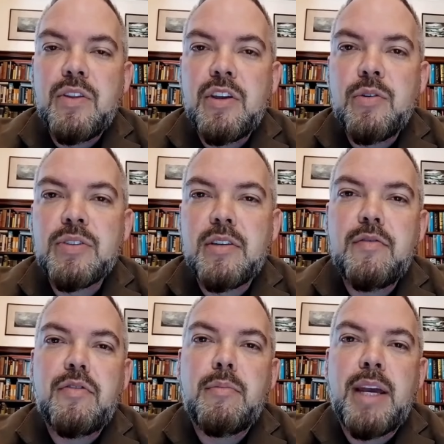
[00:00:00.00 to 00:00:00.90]
there is
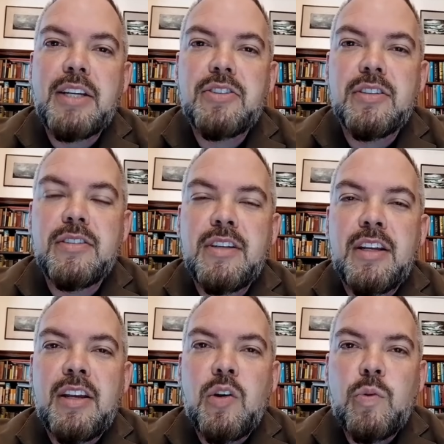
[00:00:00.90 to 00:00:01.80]
information
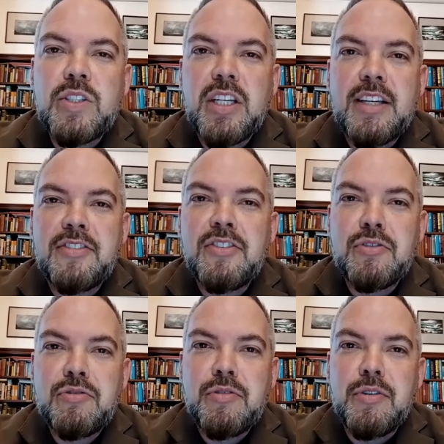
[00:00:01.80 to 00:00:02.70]
which isn't
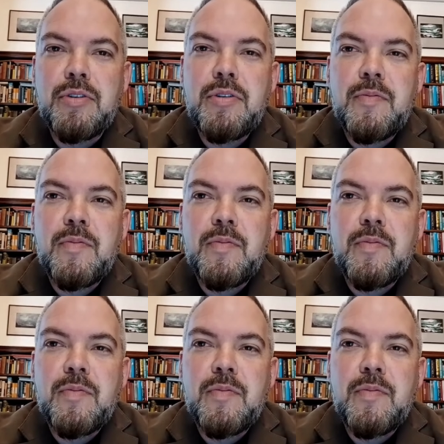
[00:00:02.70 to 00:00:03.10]
true,